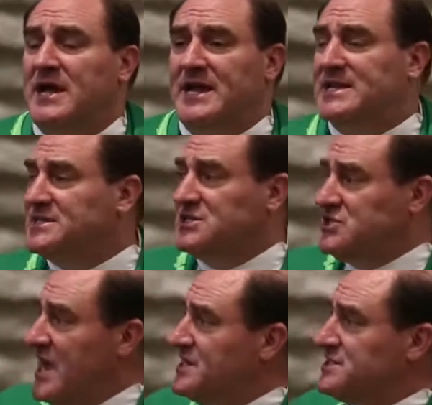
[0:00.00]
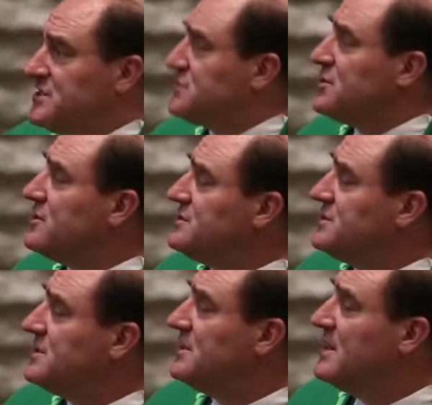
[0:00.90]
it doesn't change the
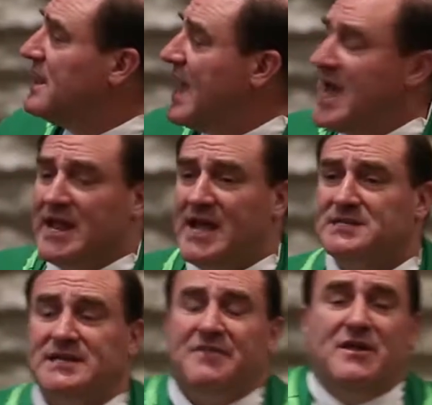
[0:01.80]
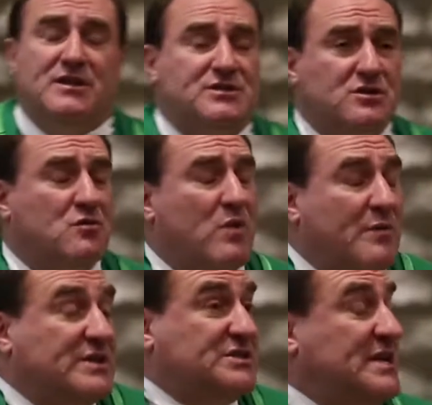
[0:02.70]
church, and it has nothing to do with
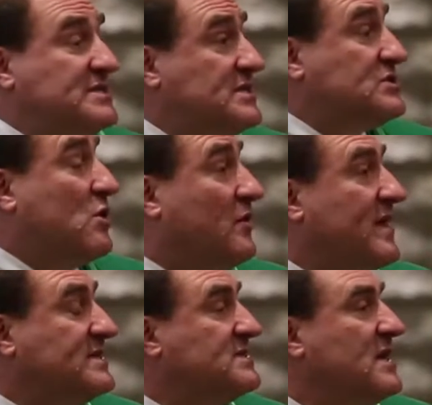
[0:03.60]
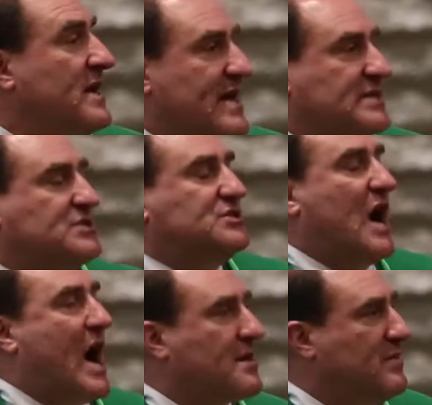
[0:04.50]
what Jesus told us is
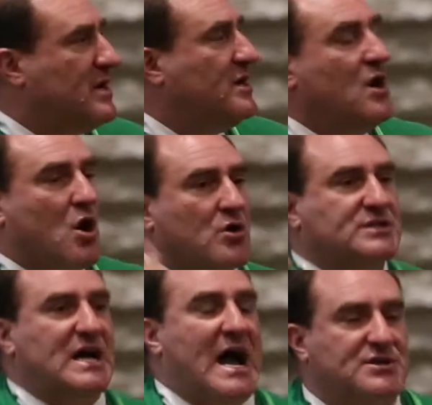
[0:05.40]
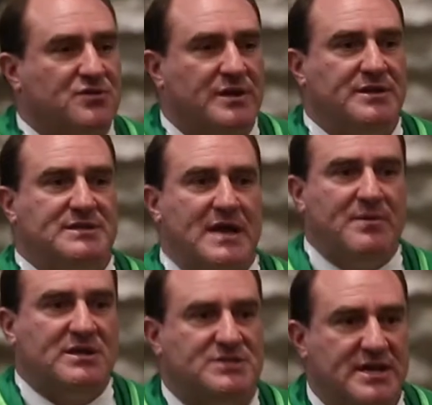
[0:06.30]
dogma or doctrine. Does that
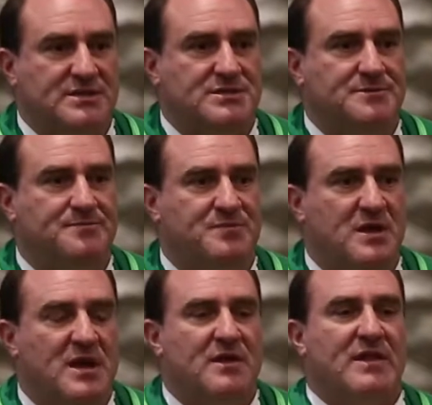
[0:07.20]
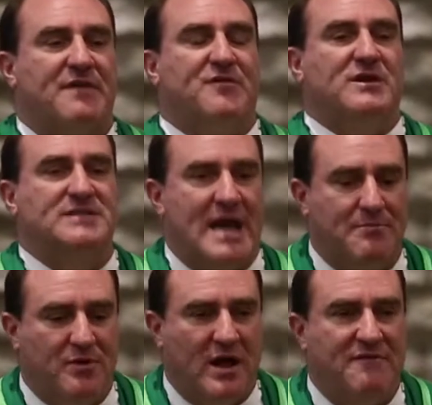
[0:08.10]
make sense? Like, for
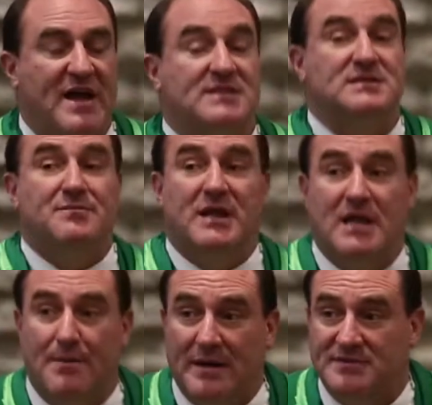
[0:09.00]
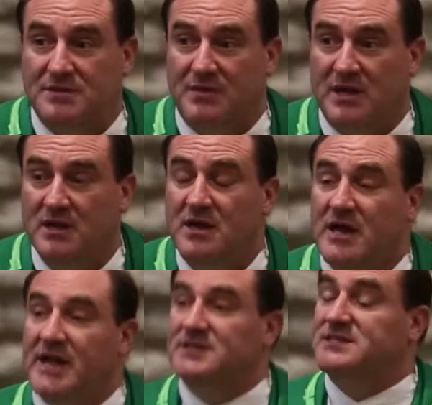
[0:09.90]
example, I've had somebody come up to me
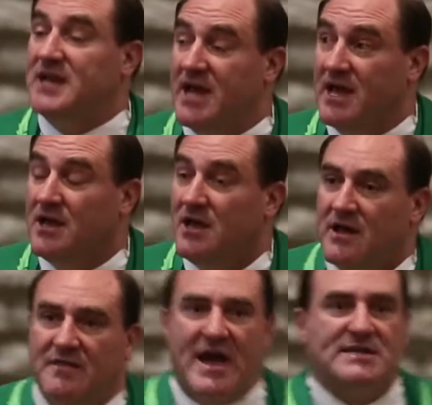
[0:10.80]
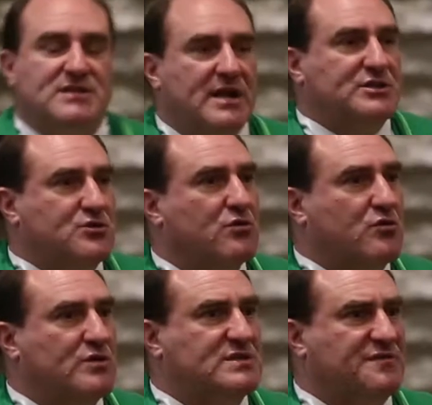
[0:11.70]
and say, that's not a true
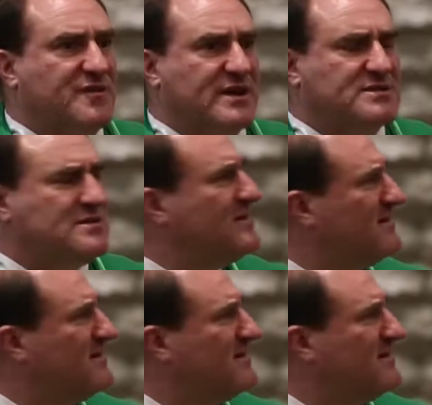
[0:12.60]
crucifix.